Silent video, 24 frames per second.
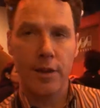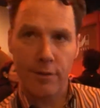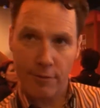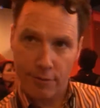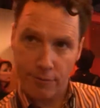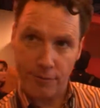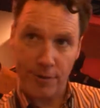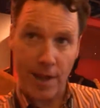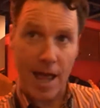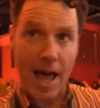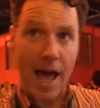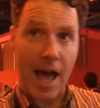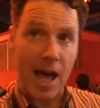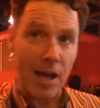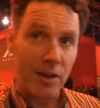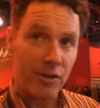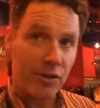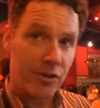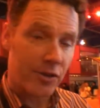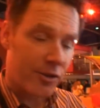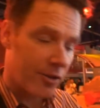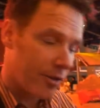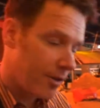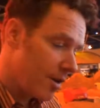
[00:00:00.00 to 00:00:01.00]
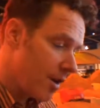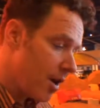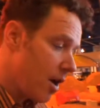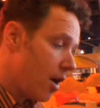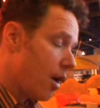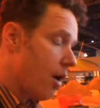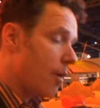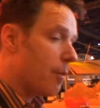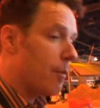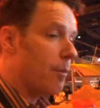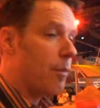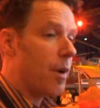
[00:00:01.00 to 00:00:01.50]
in Flash,
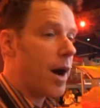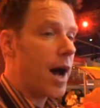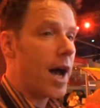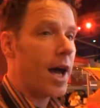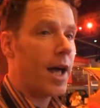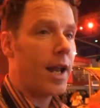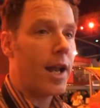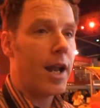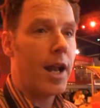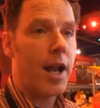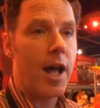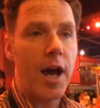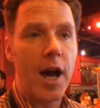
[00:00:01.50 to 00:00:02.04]
but